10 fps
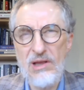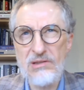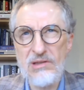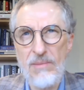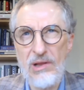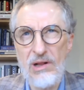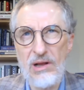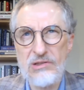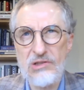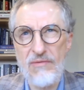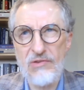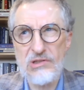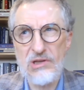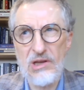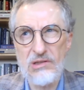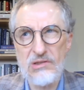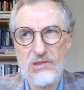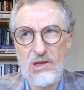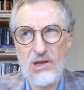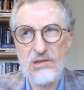something like 17
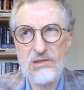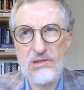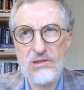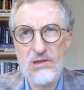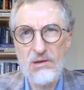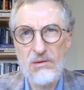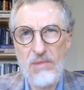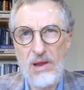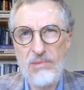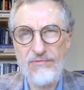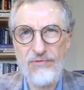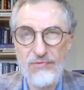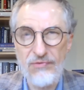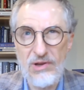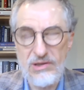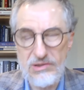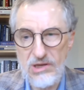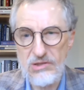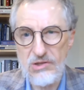seats, maybe 15 seats.